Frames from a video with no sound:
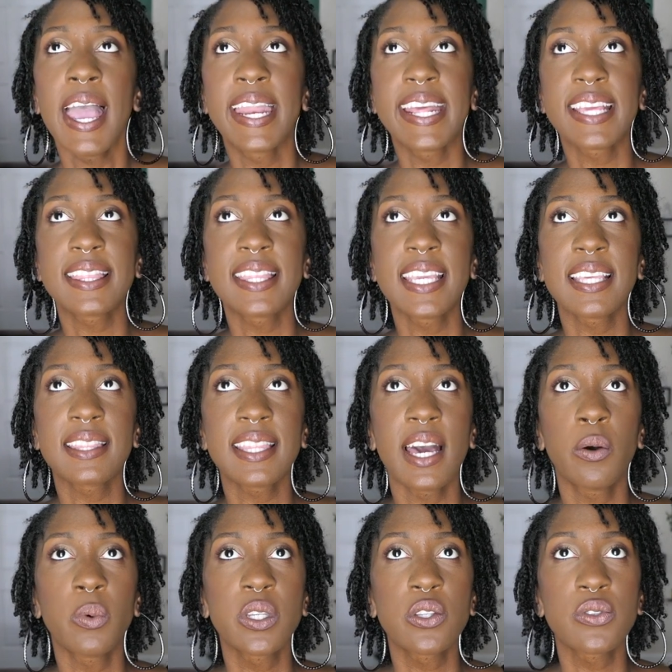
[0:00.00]
And I think
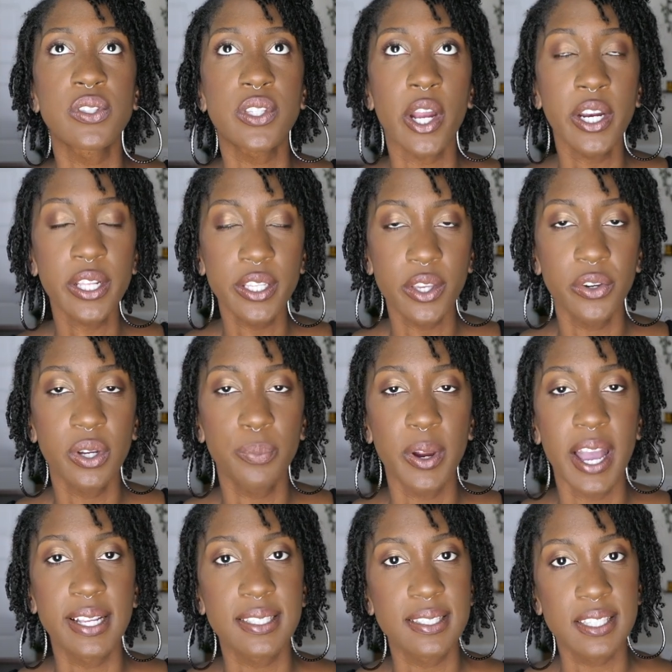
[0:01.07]
that when you start a yoga
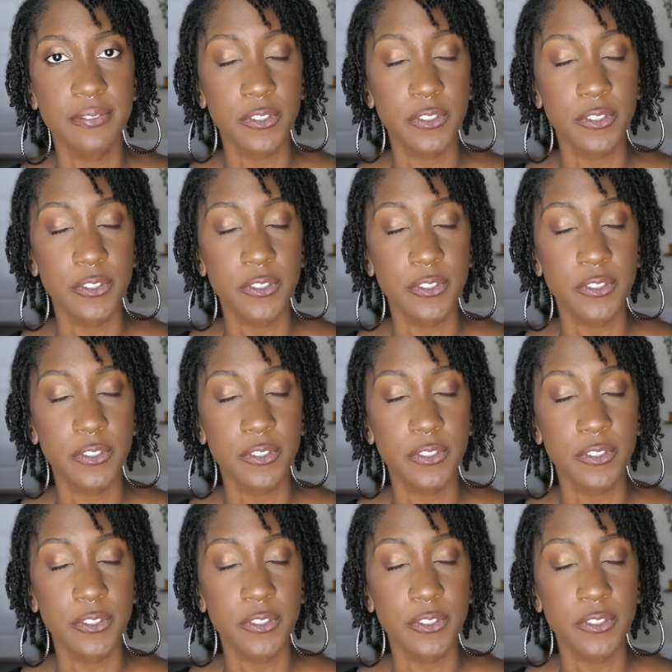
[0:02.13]
practice,